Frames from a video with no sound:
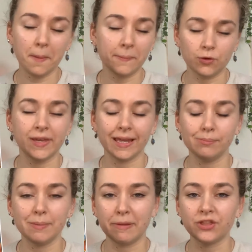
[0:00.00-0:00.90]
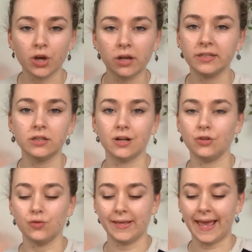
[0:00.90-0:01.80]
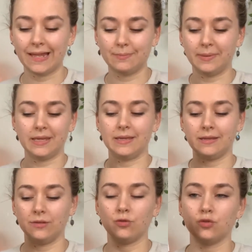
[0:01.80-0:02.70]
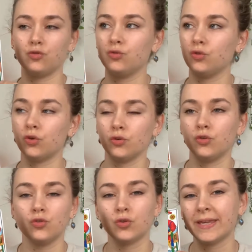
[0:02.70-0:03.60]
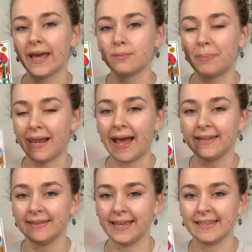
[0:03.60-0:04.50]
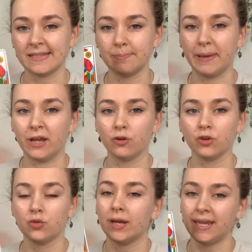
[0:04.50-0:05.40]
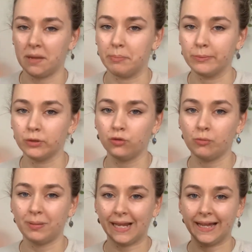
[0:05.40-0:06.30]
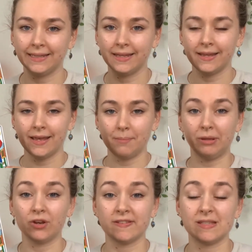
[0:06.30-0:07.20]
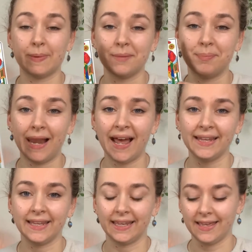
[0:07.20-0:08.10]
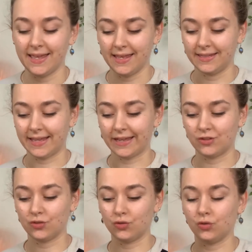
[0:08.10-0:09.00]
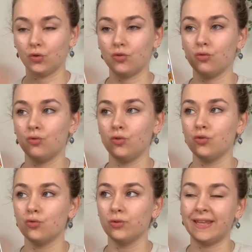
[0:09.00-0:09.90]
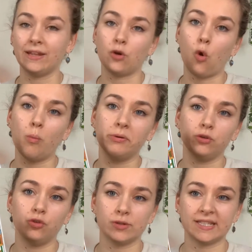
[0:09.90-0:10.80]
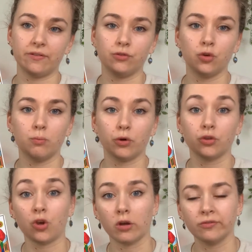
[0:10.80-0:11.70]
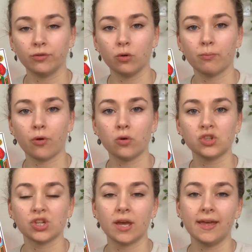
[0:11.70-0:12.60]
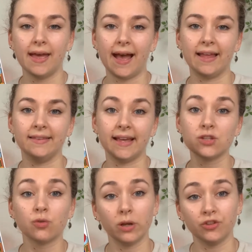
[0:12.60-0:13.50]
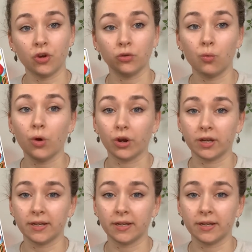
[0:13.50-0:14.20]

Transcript: can be methodical, you can be you can plan things better. You are capable to plan, because it's by planning that you then open yourself to a more thoughtful approach, and that's what's gonna work.